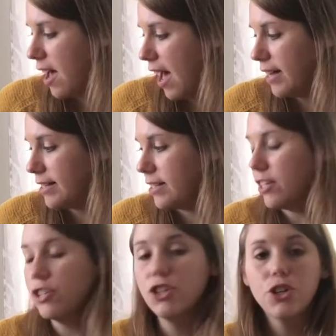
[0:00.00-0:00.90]
And
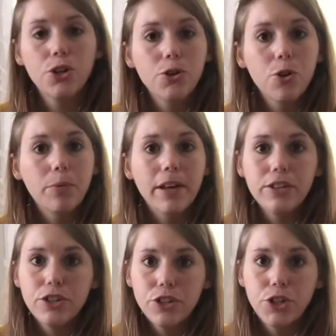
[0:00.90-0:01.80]
see, 2
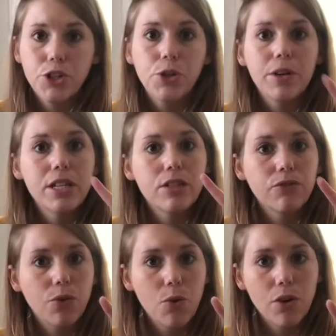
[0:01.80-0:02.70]
plus 2 is
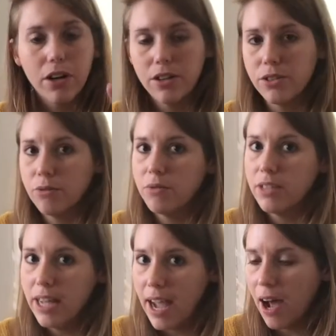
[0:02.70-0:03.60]
4. So
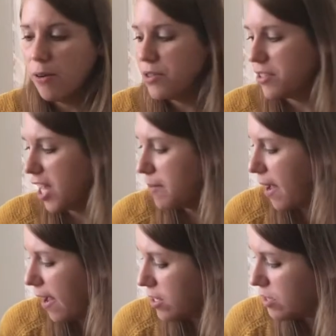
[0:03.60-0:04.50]
now Sam
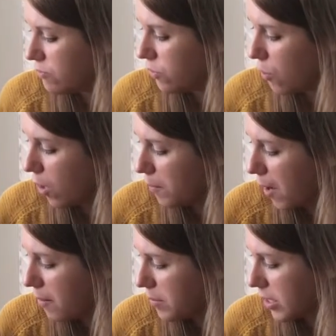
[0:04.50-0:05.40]
has 4
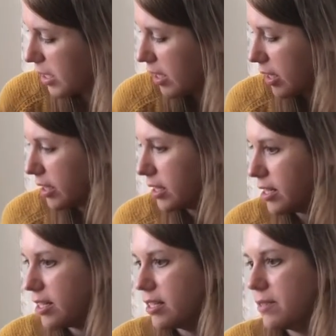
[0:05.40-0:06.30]

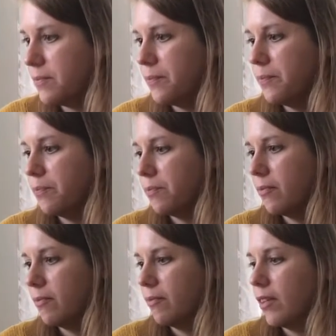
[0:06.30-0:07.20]
pumpkins.
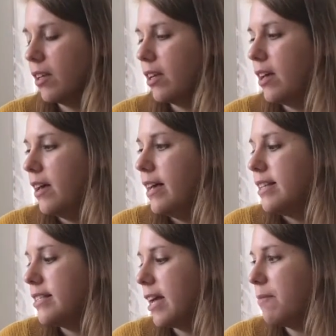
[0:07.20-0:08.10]

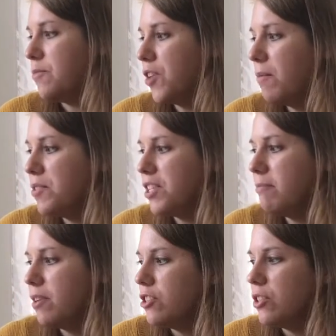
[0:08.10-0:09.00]
Sam dumps them
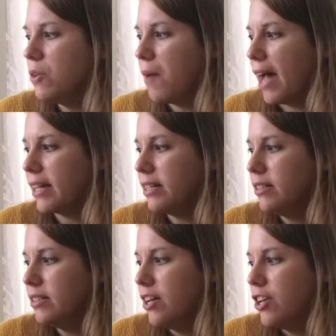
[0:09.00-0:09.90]
into the wagon.
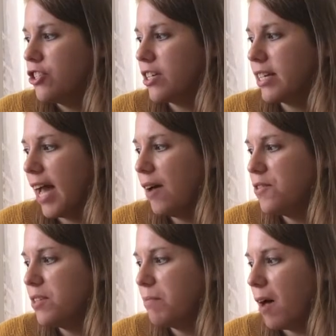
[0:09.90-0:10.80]
She counts
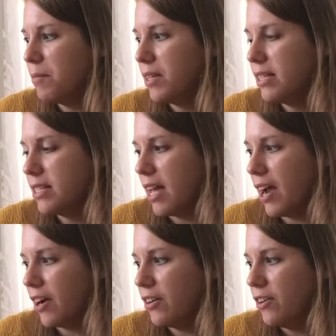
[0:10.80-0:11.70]
the pumpkins there.